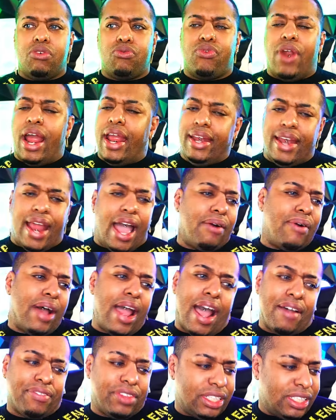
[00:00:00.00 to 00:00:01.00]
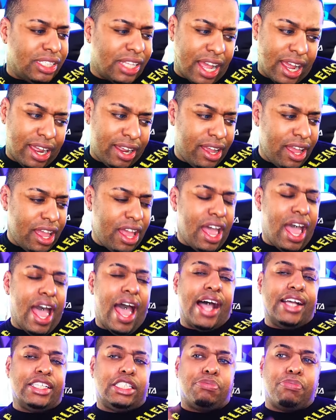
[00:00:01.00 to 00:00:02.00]
Right now I have to say,
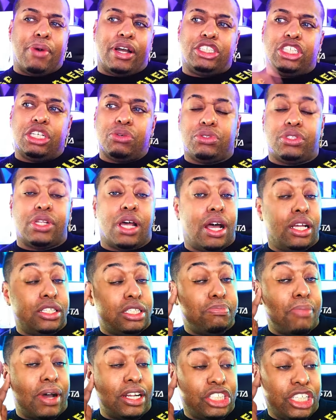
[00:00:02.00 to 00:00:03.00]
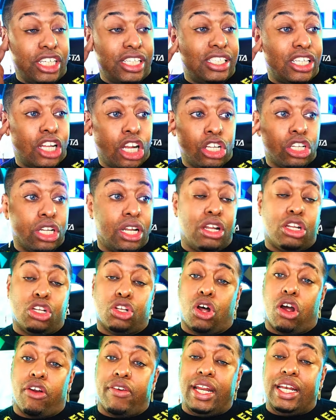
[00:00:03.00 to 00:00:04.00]
as much as
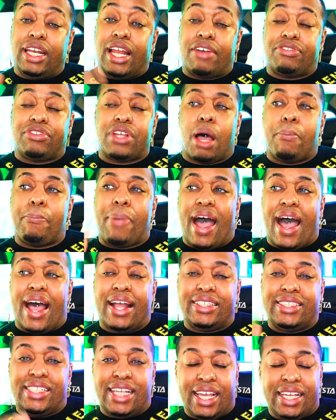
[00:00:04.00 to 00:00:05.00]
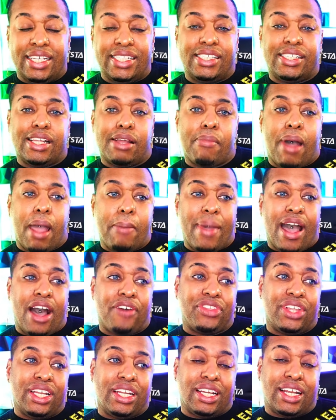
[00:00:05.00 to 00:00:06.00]
Lori left a bad taste in my
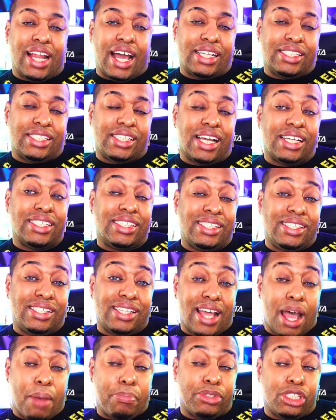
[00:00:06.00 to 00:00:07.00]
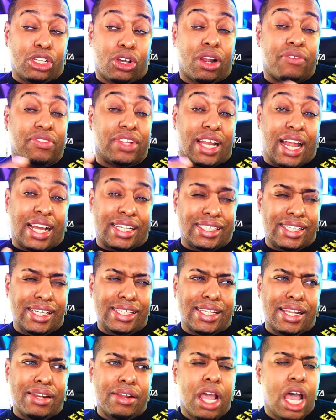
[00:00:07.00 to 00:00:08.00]
mouth in the last episode of the last
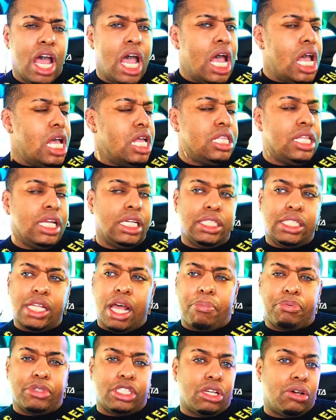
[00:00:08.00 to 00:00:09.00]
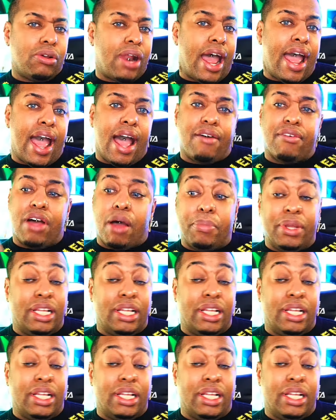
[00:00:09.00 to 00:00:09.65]
season, this episode I have